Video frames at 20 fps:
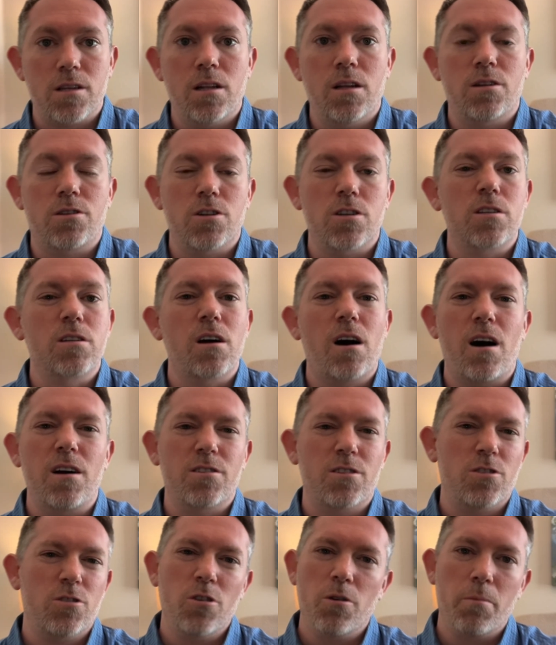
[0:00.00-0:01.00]
and it just
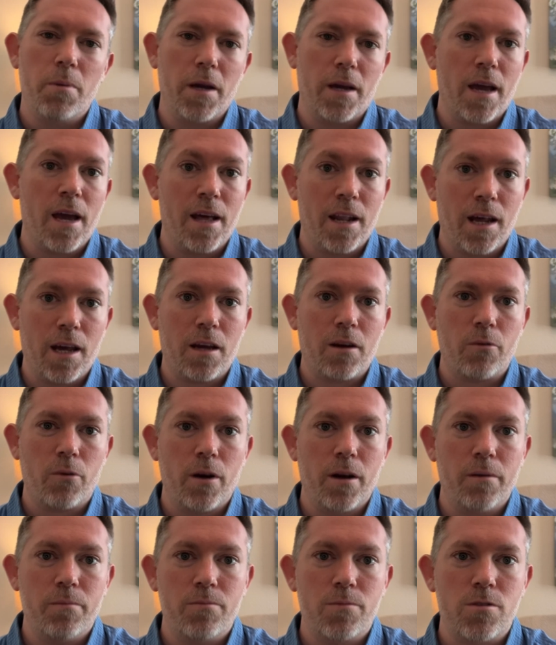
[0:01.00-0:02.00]
causes you a big headache, right?